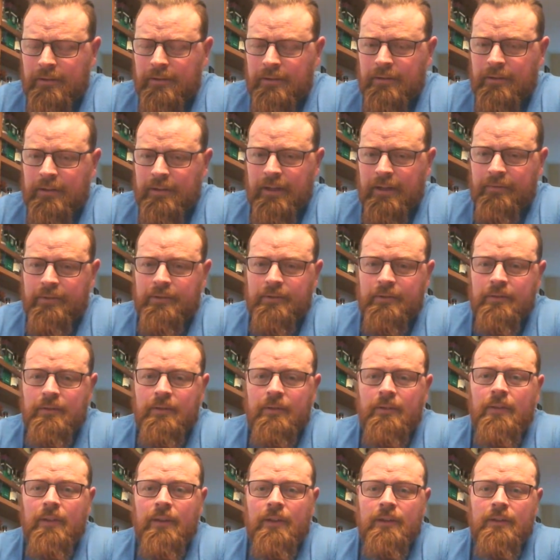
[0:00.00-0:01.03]
Kevin,
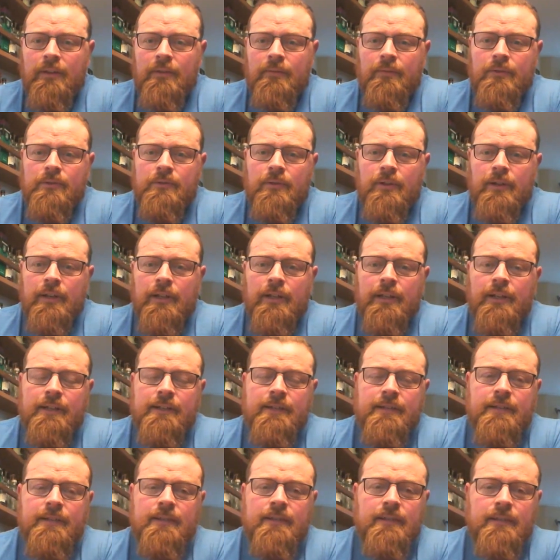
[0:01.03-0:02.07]
thank you for joining
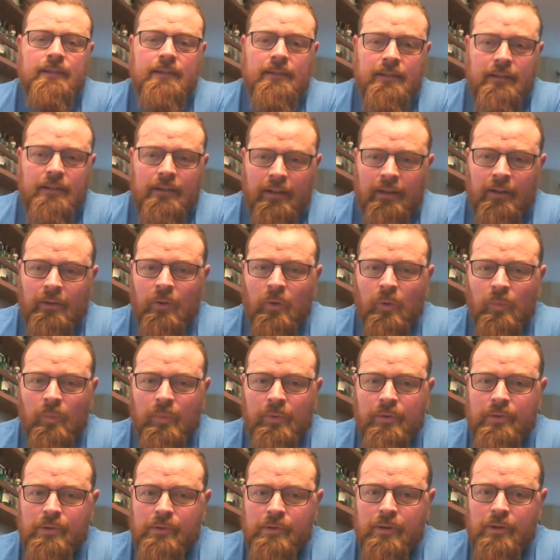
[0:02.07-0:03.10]
us. I hope
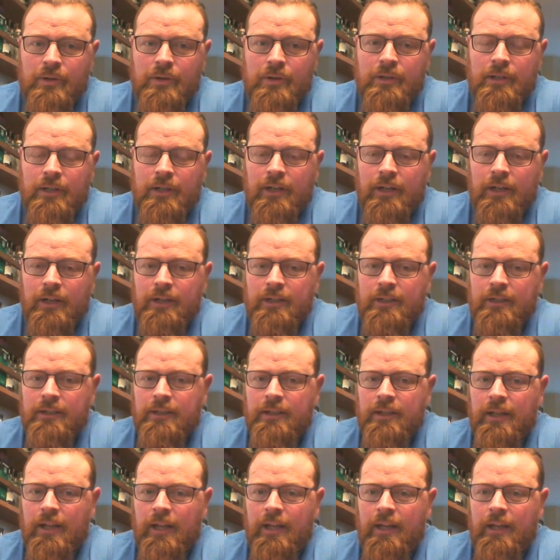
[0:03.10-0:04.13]
you enjoy your dinner,
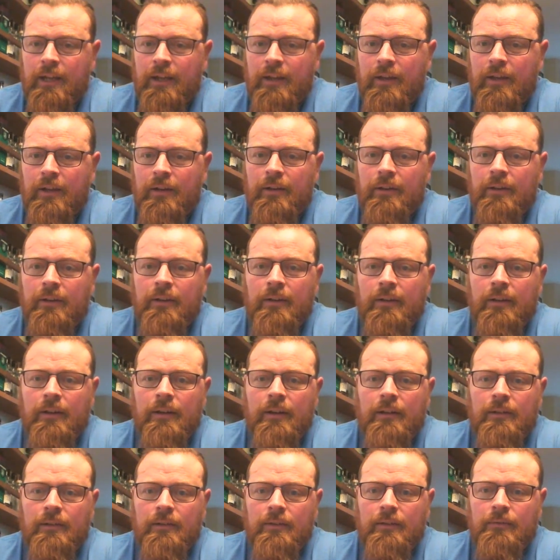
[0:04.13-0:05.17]
and
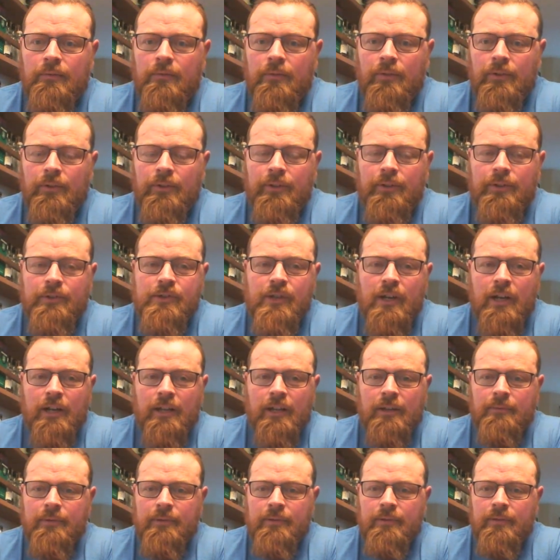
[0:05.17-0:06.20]
look forward to
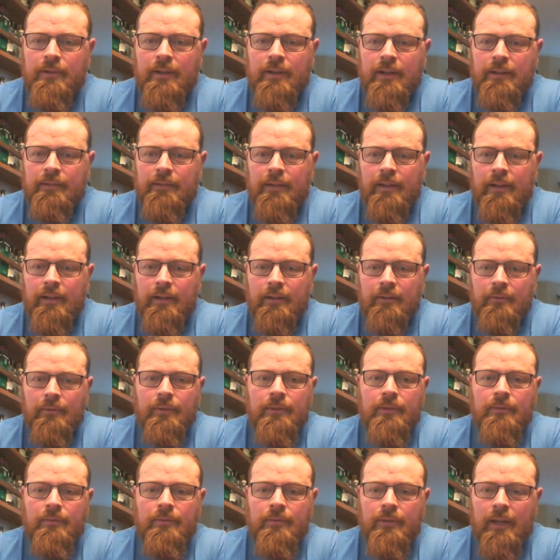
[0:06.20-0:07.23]
chatting with you guys again.
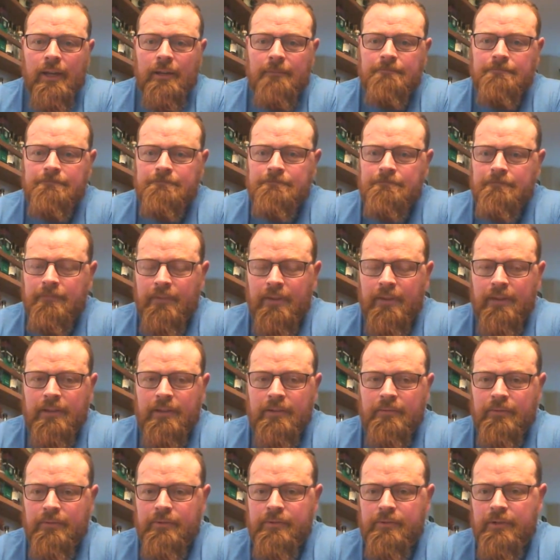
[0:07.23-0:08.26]
Thank
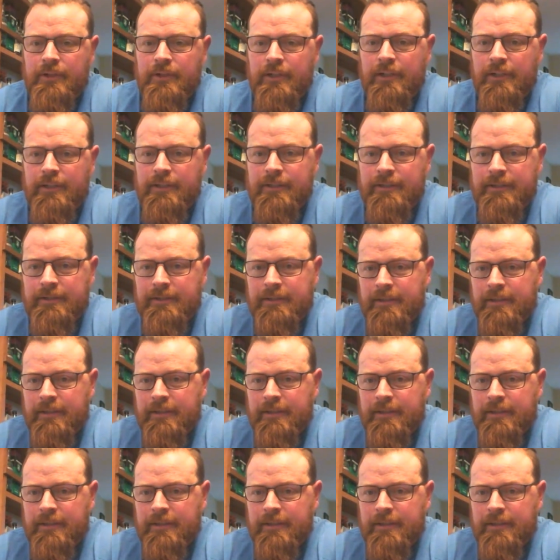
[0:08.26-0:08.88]
you for joining us.